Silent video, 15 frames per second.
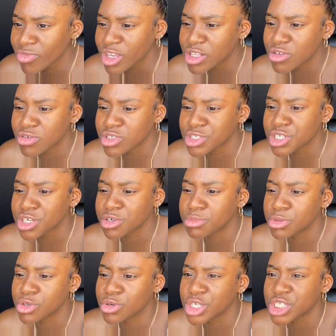Those are terrible
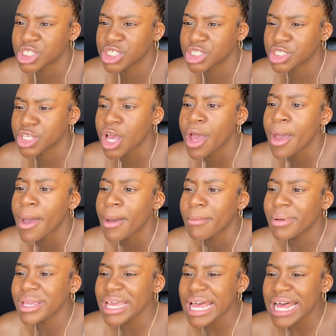questions.
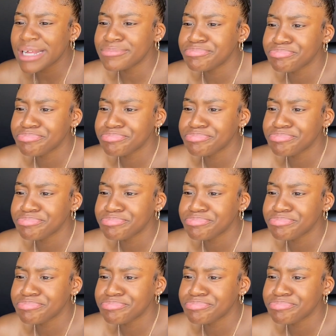But yeah,